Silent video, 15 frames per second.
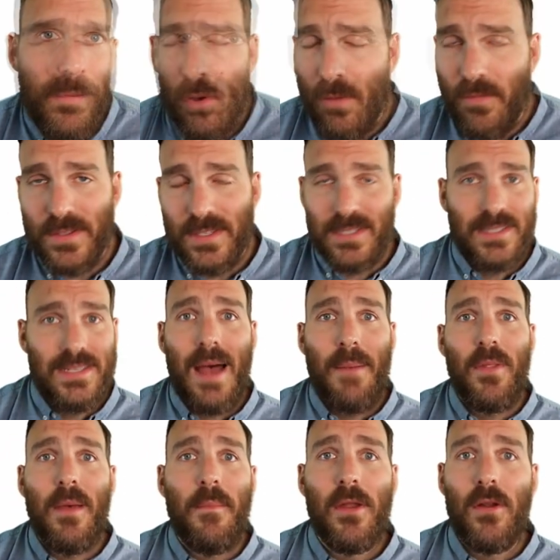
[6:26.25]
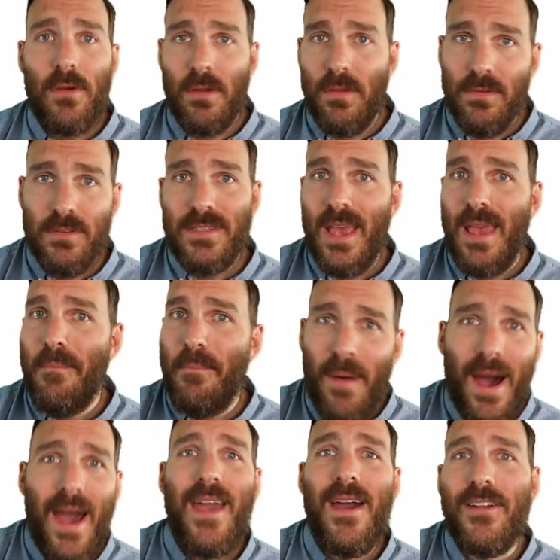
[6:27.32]
Or if it's a stop limit order, they'll say
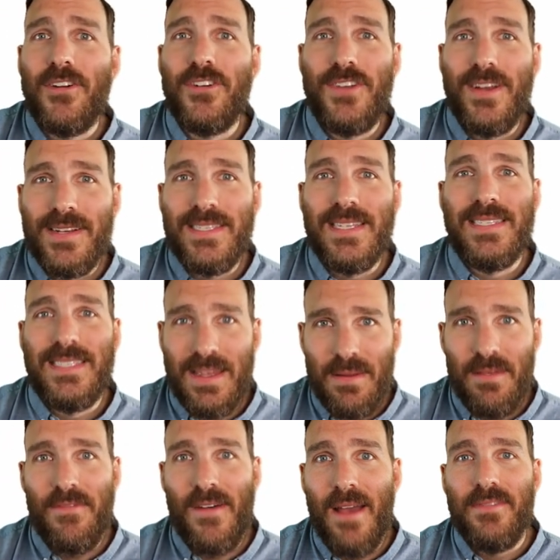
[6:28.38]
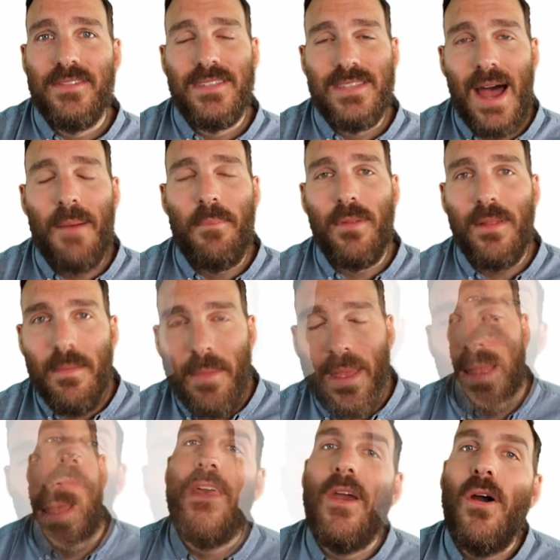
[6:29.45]
buy 100 shares at 75 stop
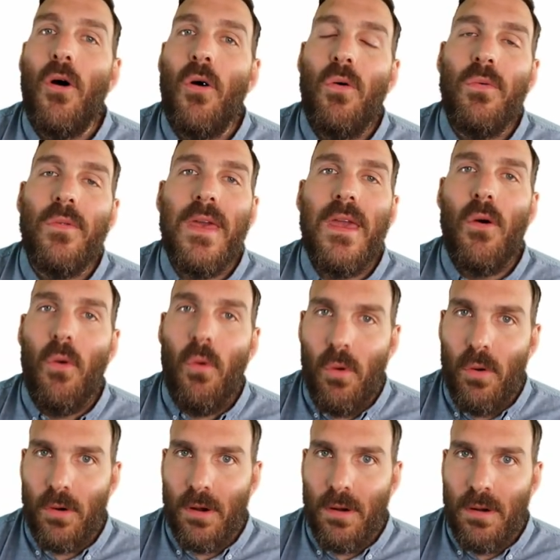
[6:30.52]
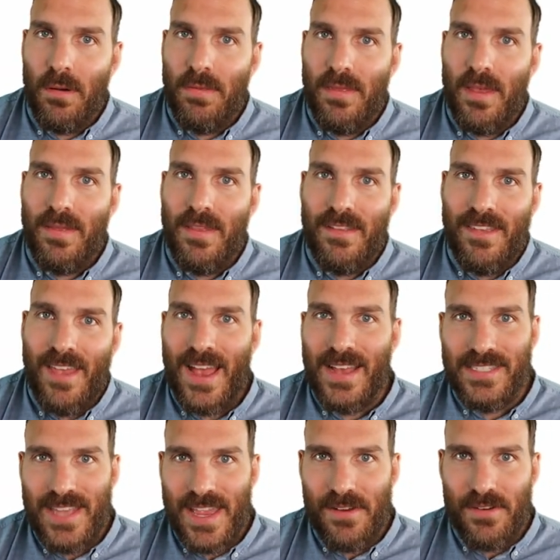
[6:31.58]
limit. The only order that the
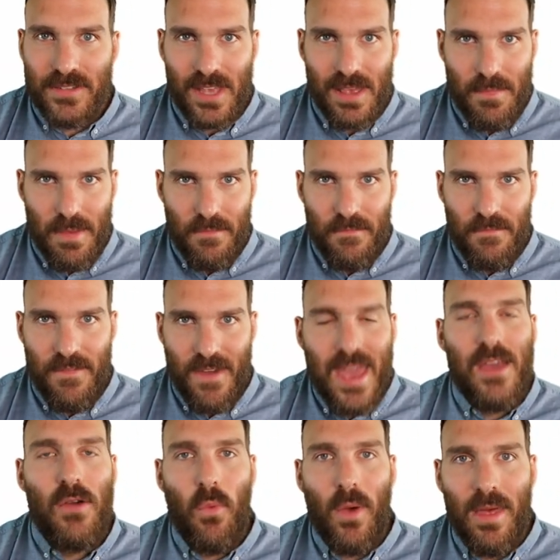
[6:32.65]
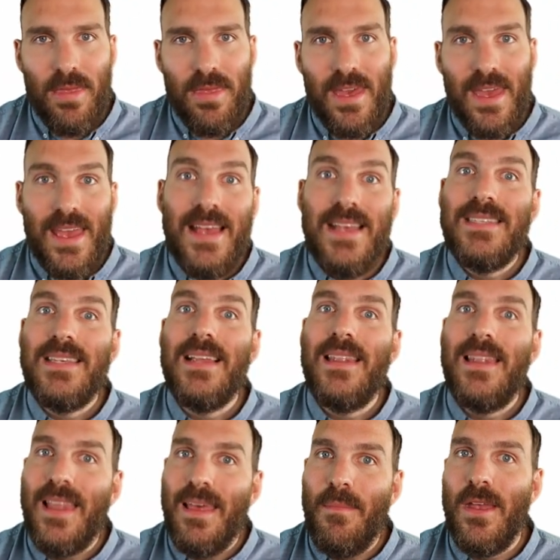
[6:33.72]
test taker can be vague with is a
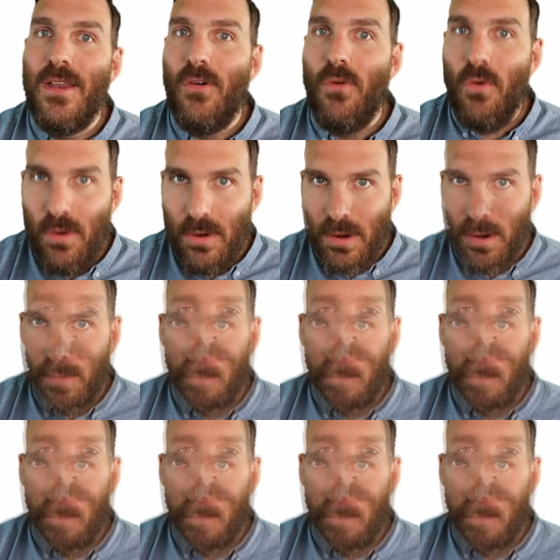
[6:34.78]
limit order.